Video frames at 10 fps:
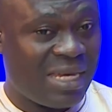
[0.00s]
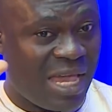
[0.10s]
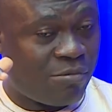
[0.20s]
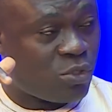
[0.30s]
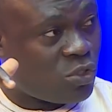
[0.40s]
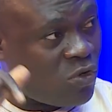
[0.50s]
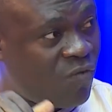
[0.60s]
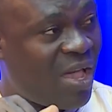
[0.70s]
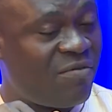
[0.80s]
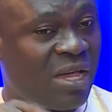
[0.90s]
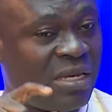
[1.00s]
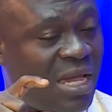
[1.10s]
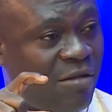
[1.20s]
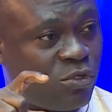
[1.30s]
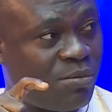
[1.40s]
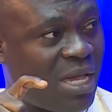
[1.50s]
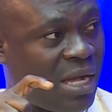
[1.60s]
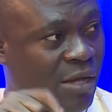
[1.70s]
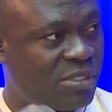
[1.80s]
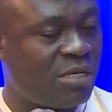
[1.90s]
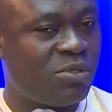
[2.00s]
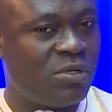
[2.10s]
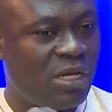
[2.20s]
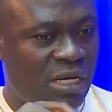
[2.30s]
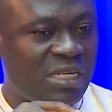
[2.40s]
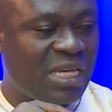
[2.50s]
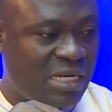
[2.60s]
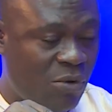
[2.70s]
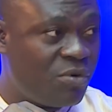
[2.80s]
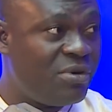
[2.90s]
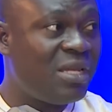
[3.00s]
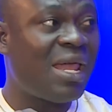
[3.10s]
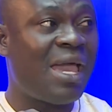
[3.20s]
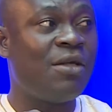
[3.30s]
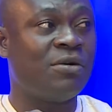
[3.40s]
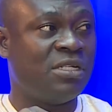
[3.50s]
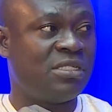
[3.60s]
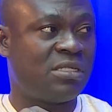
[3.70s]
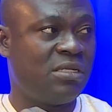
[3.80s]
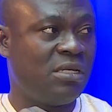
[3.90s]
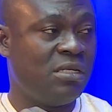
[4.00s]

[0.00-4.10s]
and they have to survive, and they have to be accountable, then they will rely on it.